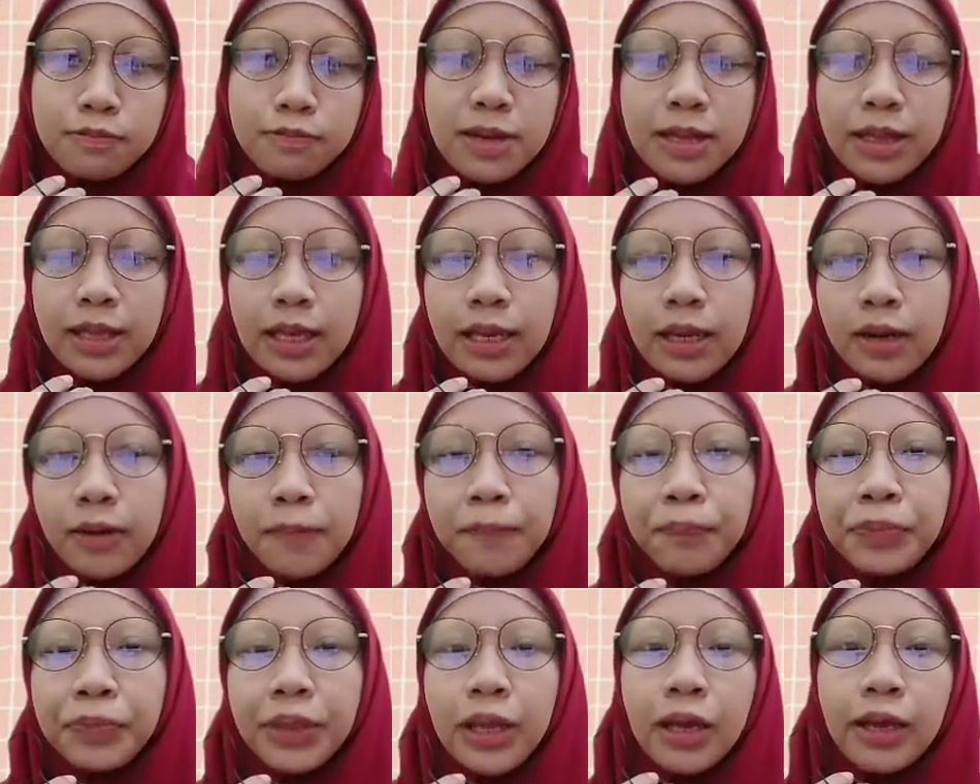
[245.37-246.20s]
But in
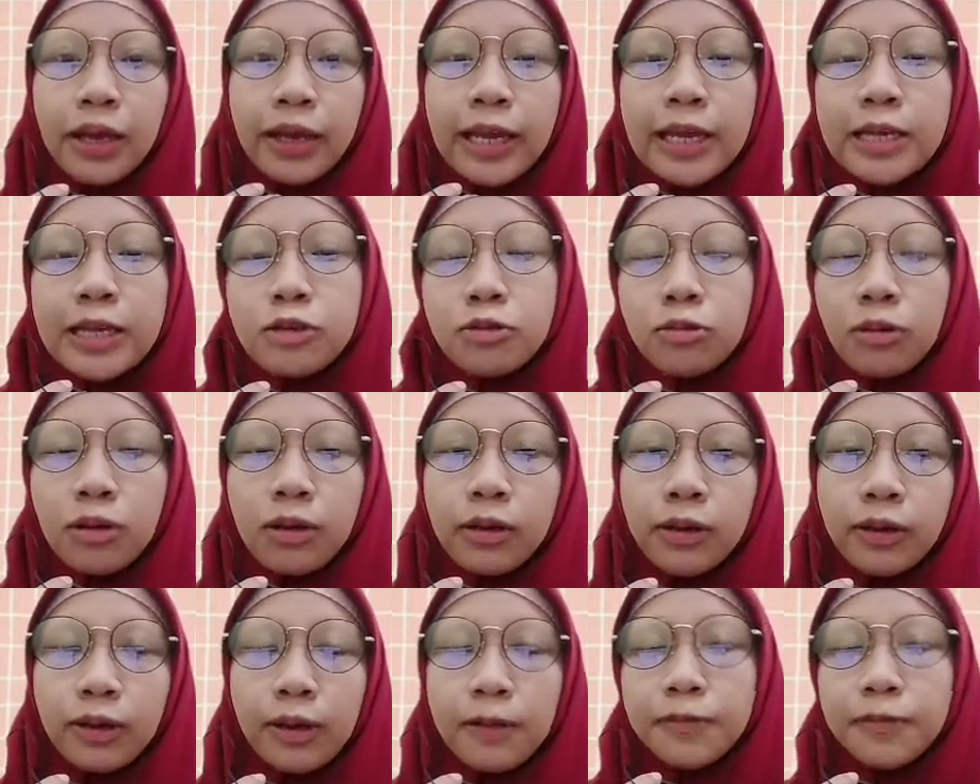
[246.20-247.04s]

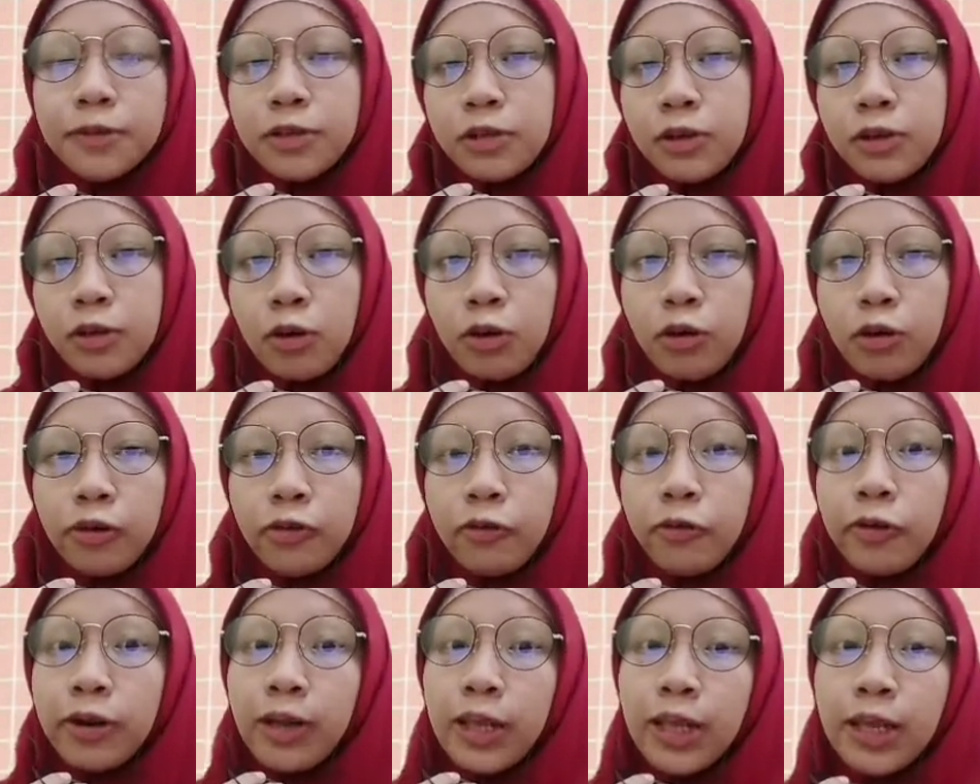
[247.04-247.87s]
casual conversation or
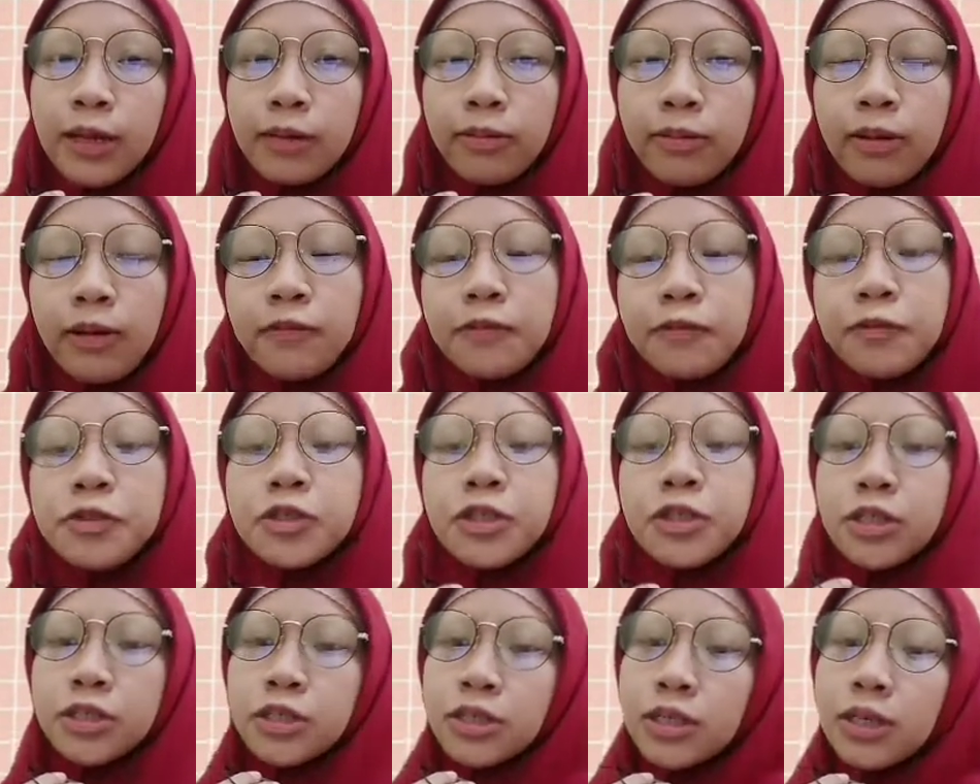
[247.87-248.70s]
real life
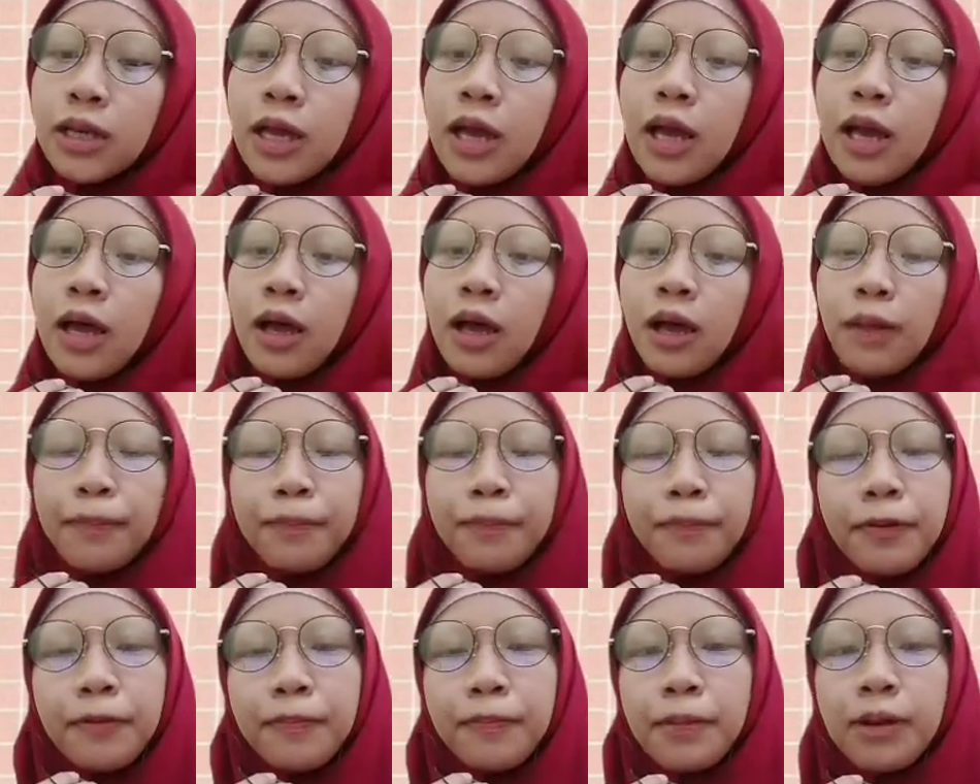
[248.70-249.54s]
conversation,
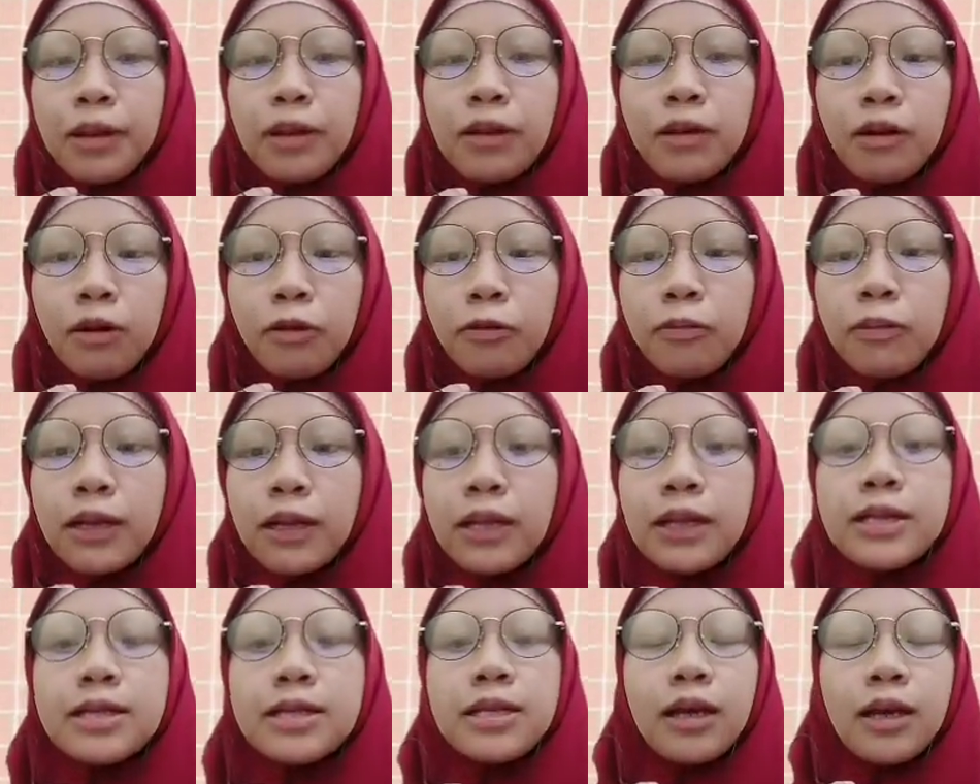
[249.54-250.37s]
people
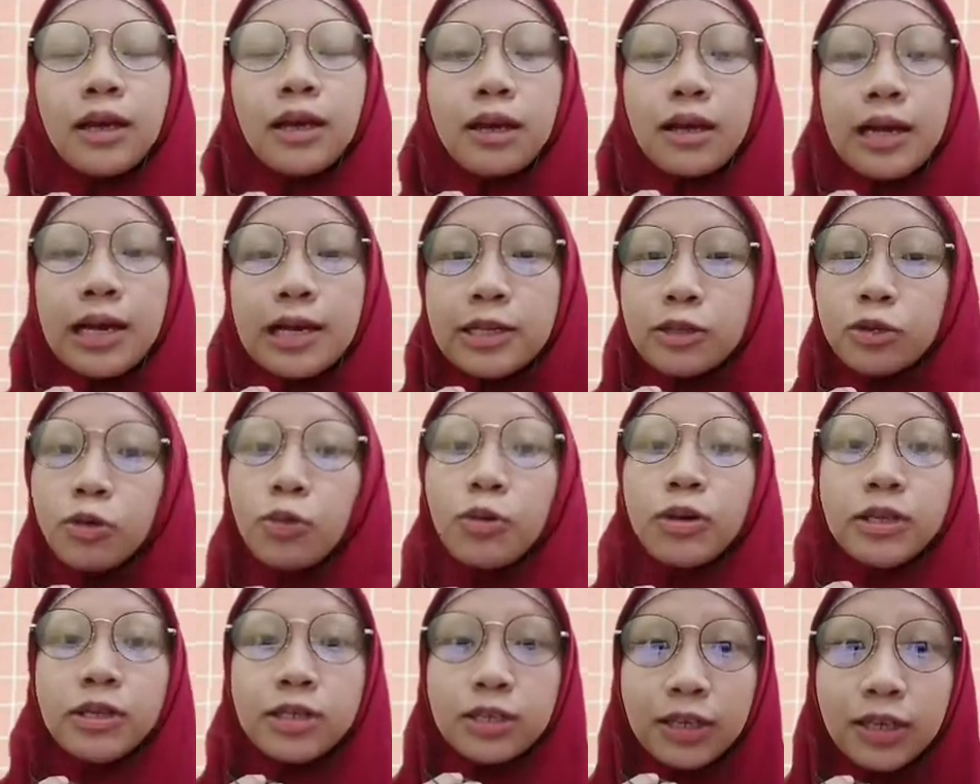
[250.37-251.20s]
normally ask
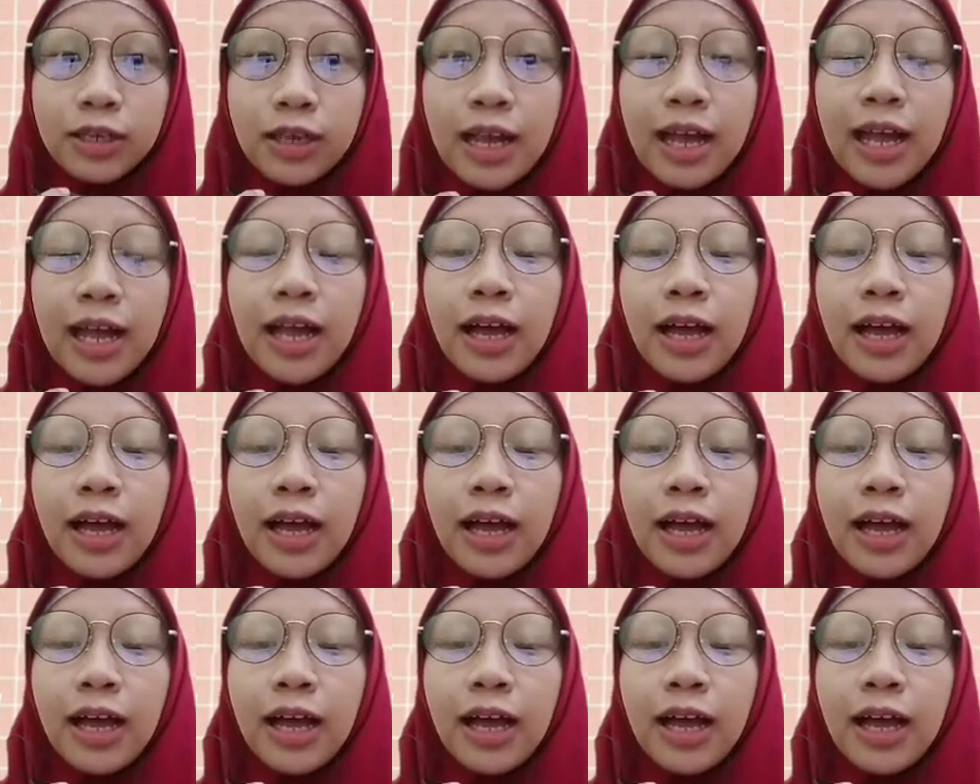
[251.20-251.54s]
questions